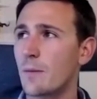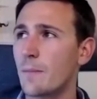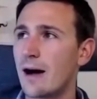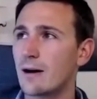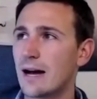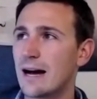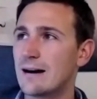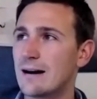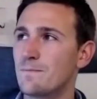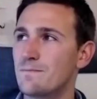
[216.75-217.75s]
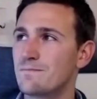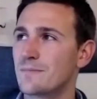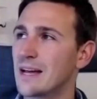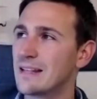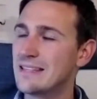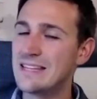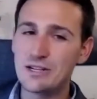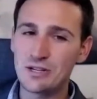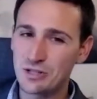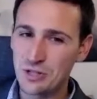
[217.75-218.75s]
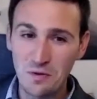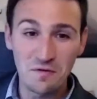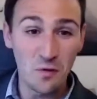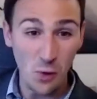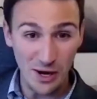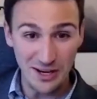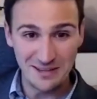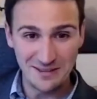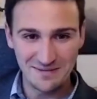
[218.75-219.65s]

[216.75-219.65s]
about niches to avoid.